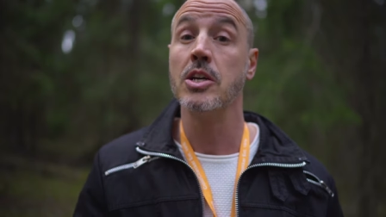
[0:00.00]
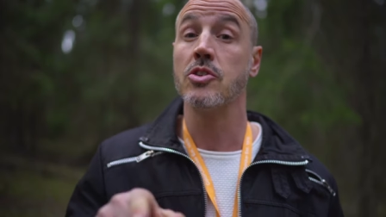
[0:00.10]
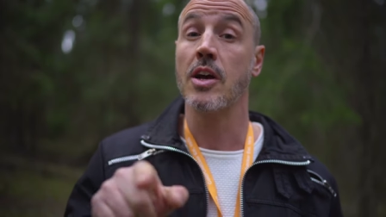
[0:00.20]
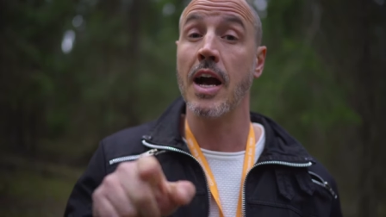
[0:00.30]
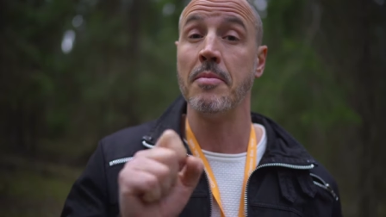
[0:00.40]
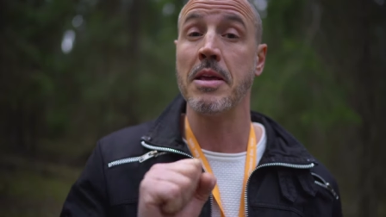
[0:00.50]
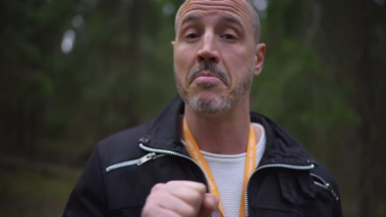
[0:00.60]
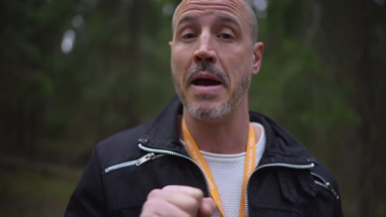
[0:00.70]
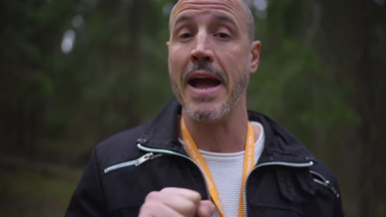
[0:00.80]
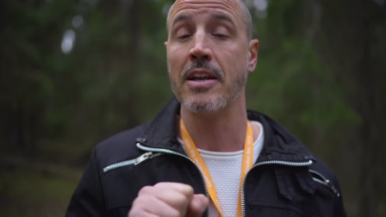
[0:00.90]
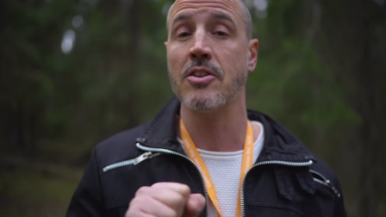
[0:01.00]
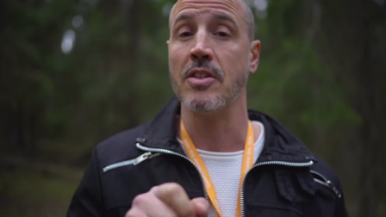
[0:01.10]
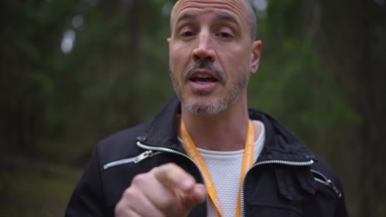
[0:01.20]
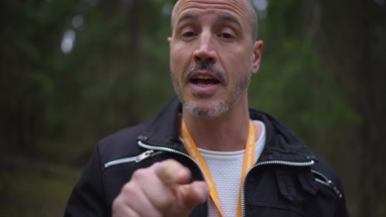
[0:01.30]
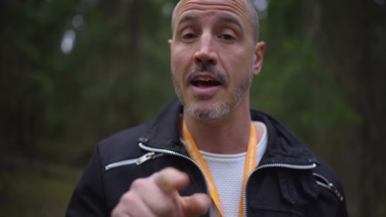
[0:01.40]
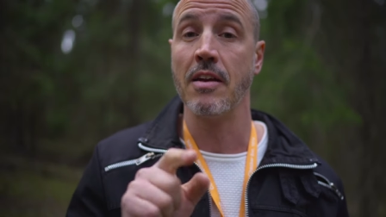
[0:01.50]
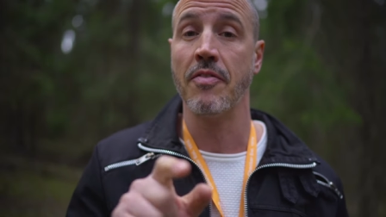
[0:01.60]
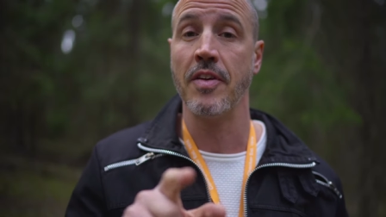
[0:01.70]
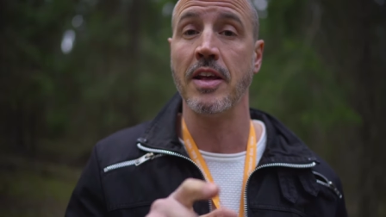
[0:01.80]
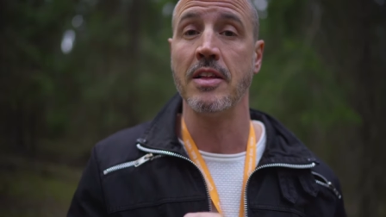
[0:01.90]
So coming back to the gut
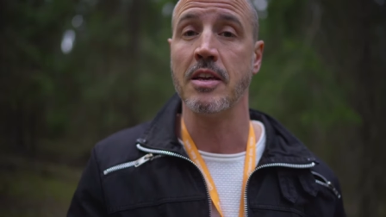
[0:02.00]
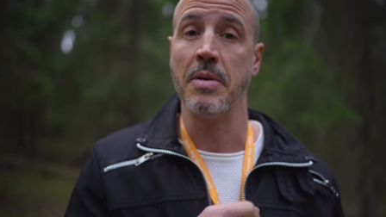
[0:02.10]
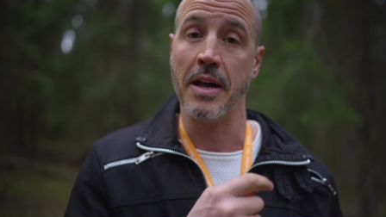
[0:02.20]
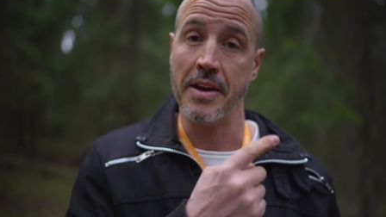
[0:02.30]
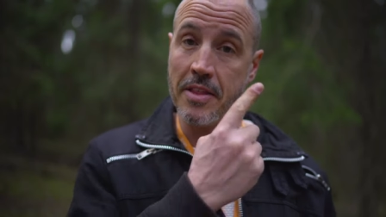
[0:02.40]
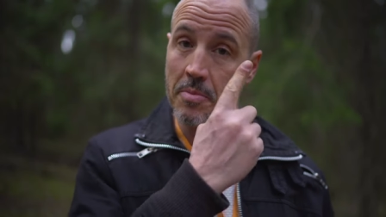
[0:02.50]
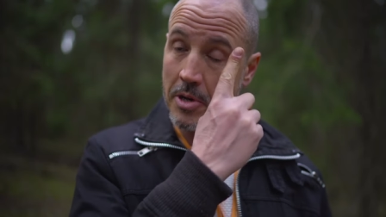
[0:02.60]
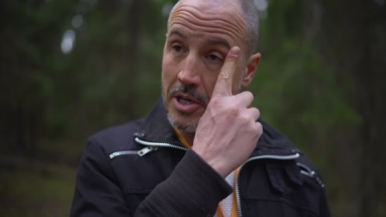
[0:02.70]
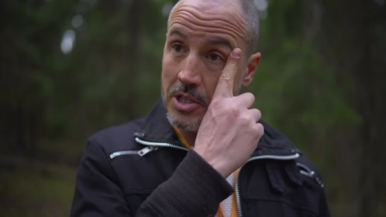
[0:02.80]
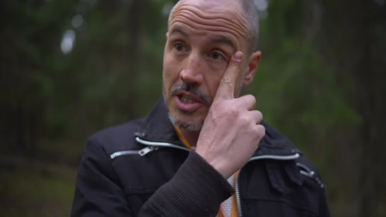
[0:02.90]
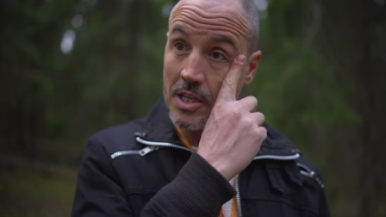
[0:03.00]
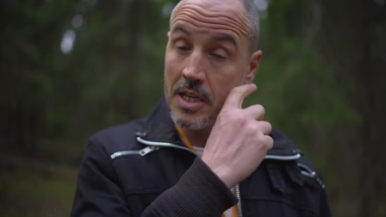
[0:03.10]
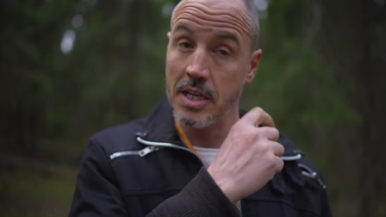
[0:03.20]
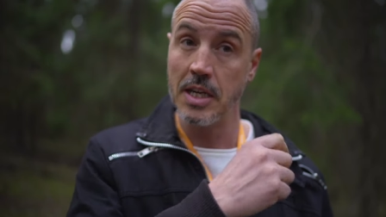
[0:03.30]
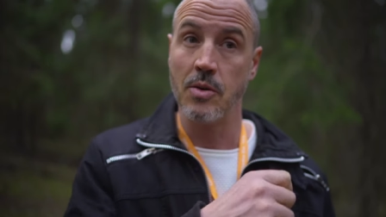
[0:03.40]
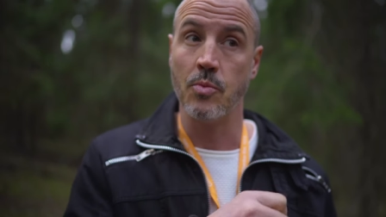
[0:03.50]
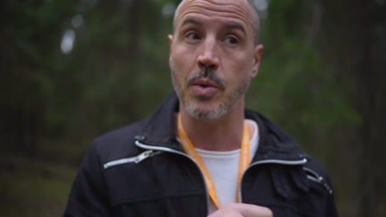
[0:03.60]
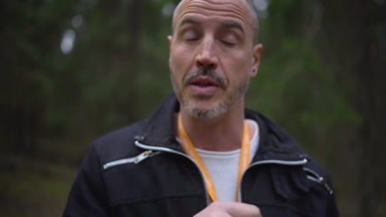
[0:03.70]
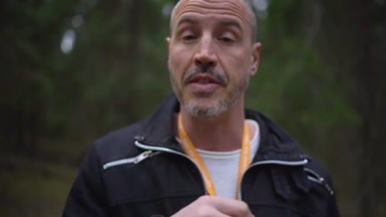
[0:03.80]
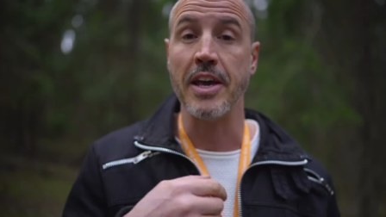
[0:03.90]
feeling about another person
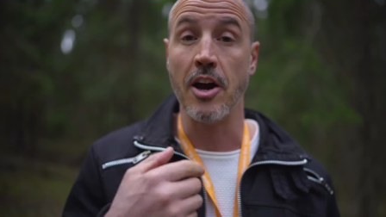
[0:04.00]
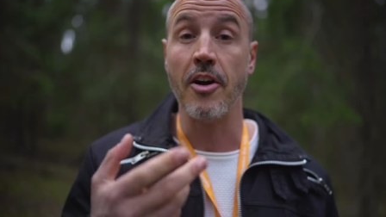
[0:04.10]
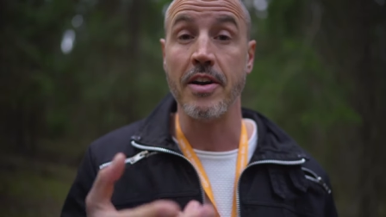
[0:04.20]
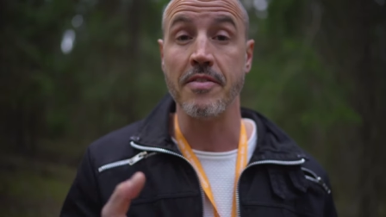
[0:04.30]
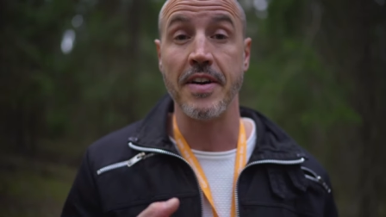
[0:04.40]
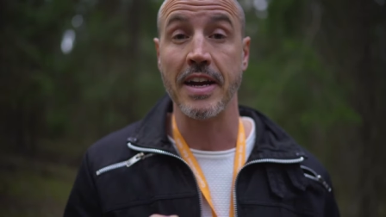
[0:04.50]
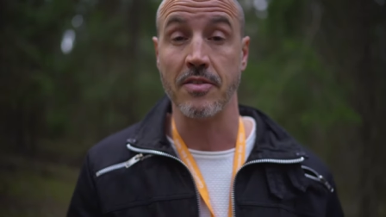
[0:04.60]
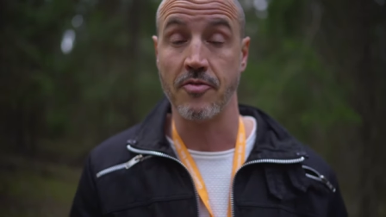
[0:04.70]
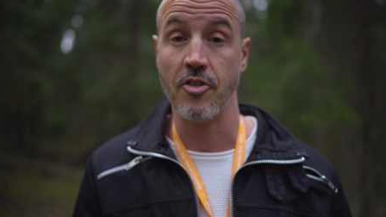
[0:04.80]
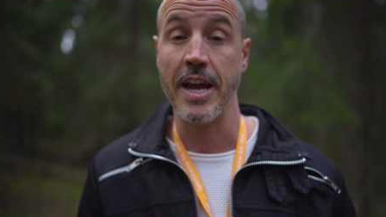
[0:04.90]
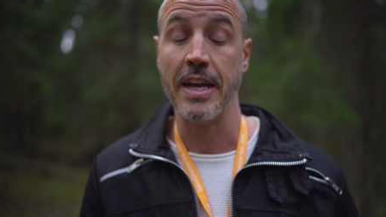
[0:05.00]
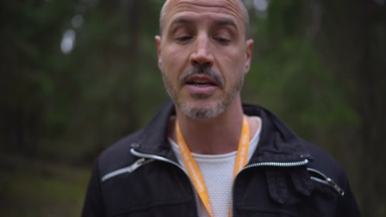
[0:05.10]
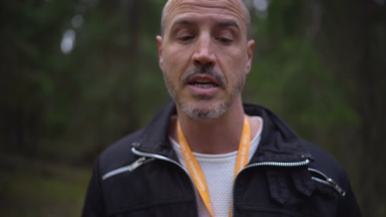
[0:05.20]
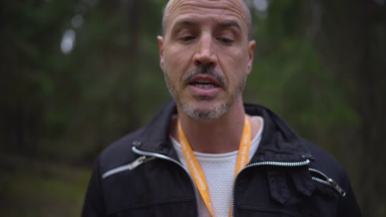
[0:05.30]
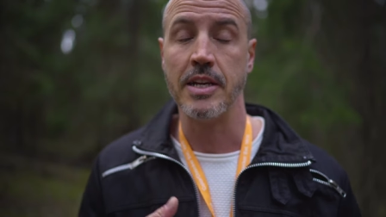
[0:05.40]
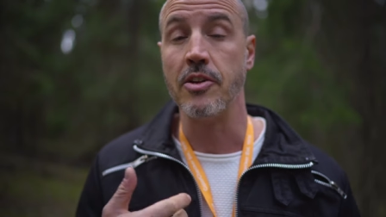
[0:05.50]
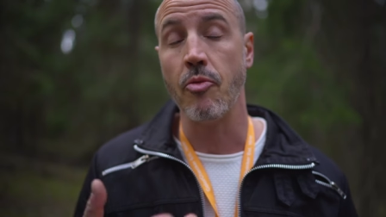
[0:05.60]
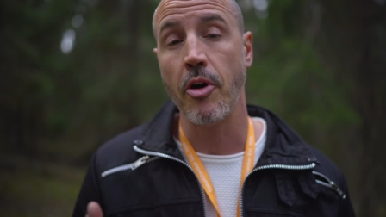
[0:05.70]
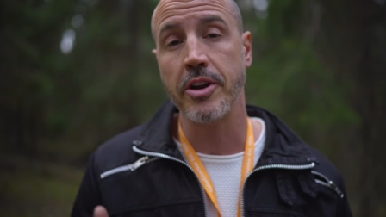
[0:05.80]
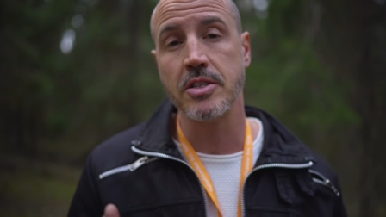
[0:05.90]
when they are in fact afraid,
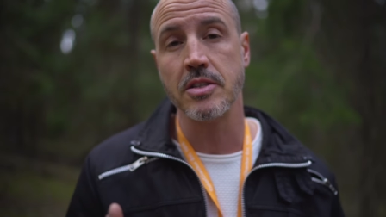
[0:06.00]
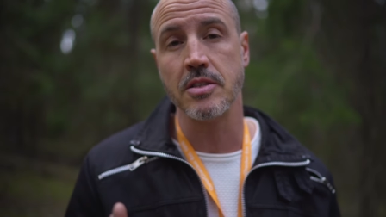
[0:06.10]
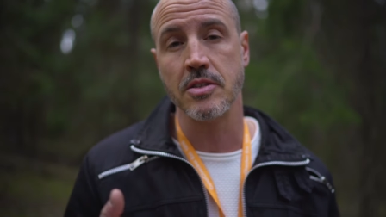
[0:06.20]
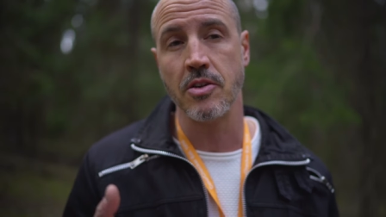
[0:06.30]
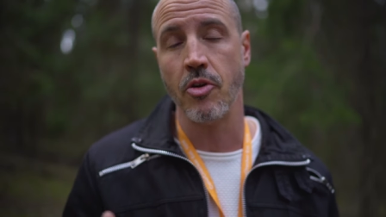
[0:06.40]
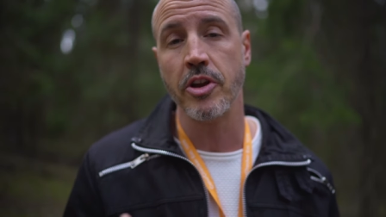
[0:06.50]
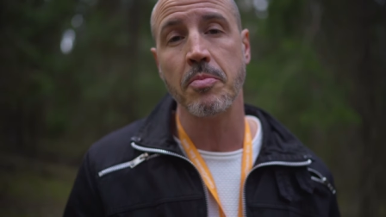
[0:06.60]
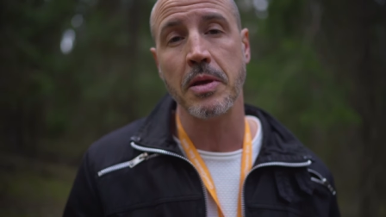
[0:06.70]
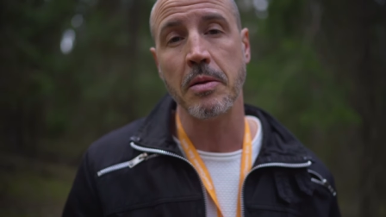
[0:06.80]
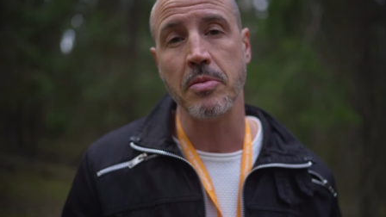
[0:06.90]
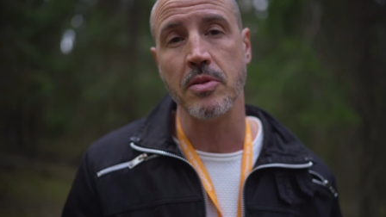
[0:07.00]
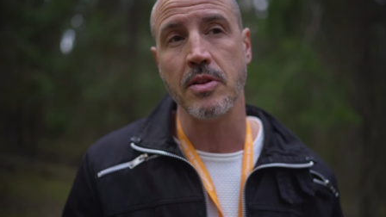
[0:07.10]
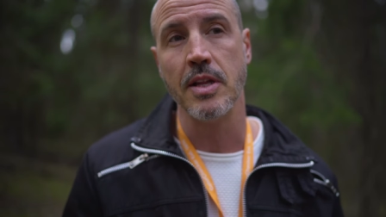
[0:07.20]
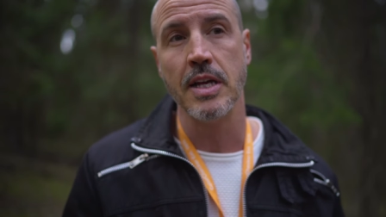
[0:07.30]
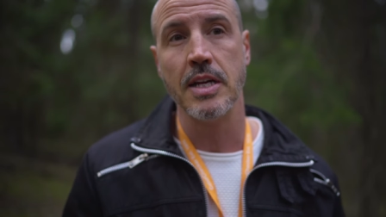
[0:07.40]
neurotic, neurotic people